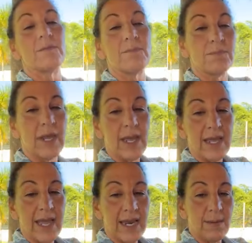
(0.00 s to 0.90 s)
and
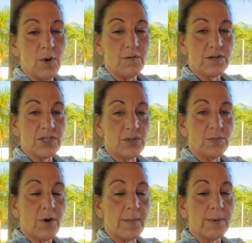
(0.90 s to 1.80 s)
getting him over
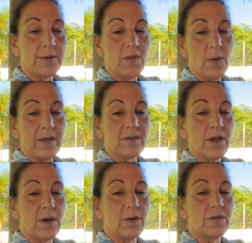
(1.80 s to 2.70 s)
to probably the
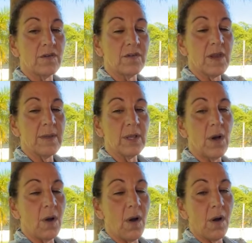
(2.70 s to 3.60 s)
West Coast. It's going to be a
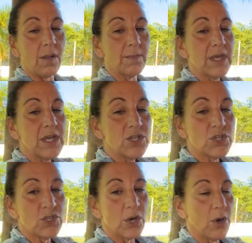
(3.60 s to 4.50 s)
long haul.
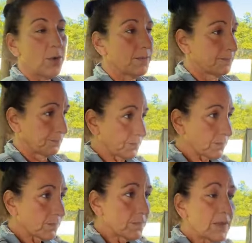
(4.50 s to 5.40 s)
So
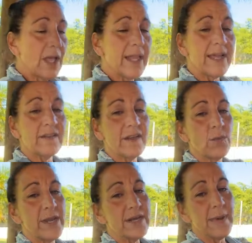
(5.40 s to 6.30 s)
like I
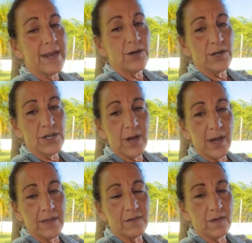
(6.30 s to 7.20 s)
said, we depend on you
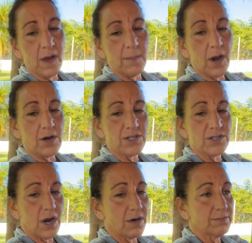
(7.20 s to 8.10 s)
guys,
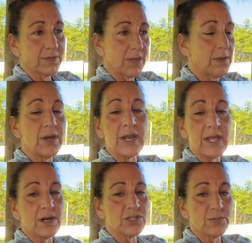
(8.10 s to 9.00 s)
our
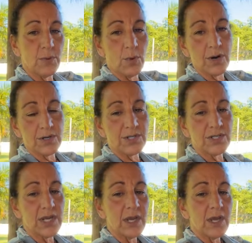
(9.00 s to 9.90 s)
community, our
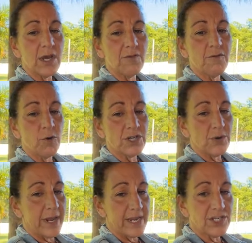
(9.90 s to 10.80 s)
supporters, for
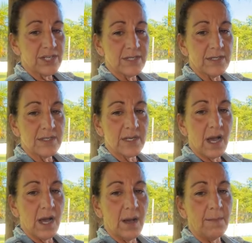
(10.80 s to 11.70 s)
donations.
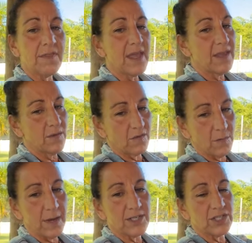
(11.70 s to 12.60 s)
Thank you
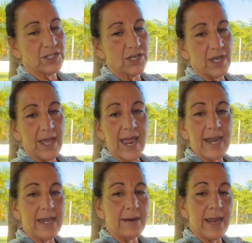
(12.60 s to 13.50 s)
so much.
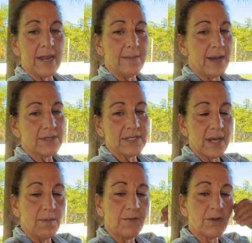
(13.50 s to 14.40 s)
Any amount is
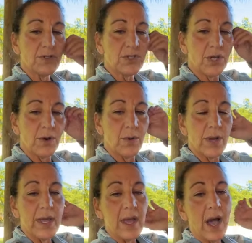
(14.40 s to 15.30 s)
helpful.
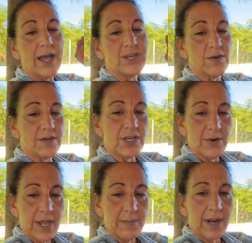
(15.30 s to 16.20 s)
So I do have a
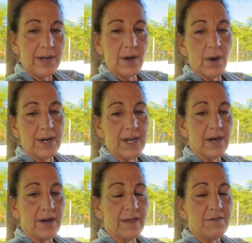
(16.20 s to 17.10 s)
donate button on
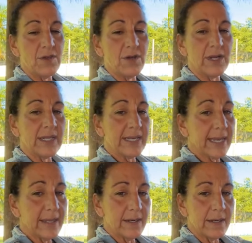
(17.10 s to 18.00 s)
here. If you could
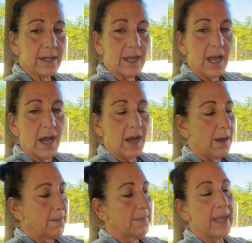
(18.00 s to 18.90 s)
click it
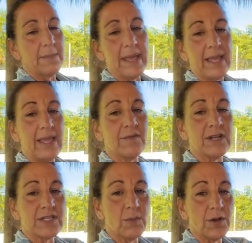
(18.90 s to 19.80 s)
and make
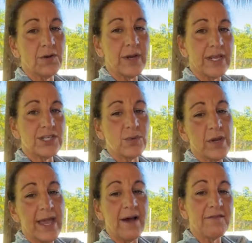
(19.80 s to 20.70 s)
even a small
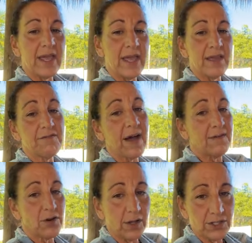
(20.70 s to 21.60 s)
donation. We have a
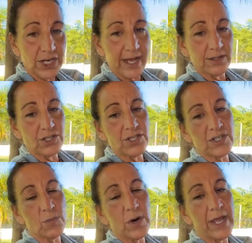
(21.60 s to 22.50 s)
$5 challenge
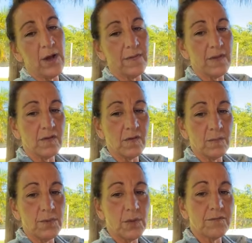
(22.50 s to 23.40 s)
this morning on
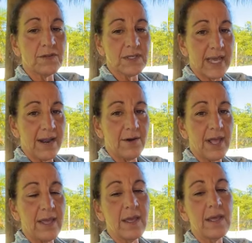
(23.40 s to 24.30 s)
this beautiful
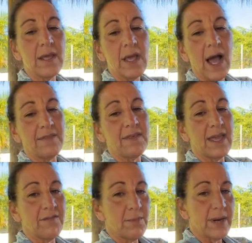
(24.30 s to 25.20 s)
Saturday. I
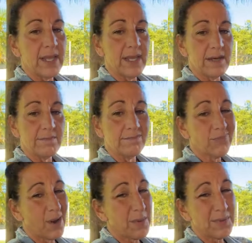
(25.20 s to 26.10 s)
think everybody could
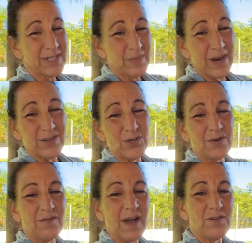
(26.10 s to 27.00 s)
probably spare $2
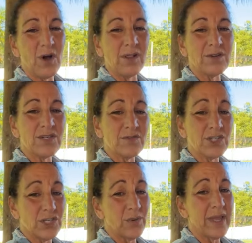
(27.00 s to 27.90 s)
to $5
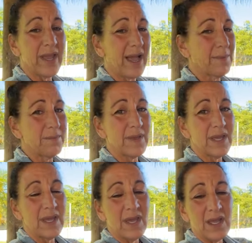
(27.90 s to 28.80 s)
for Chewy. I'm
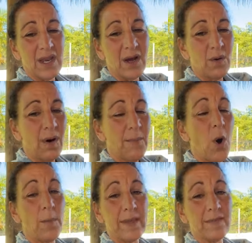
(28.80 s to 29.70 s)

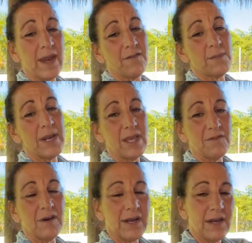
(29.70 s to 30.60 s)
hoping that everybody
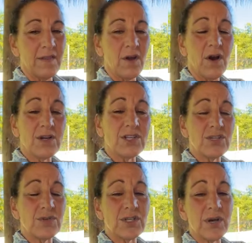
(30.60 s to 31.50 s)
could find it in their heart to
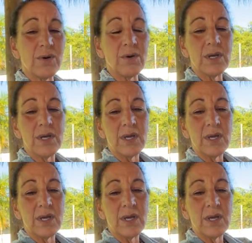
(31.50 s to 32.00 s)
do so.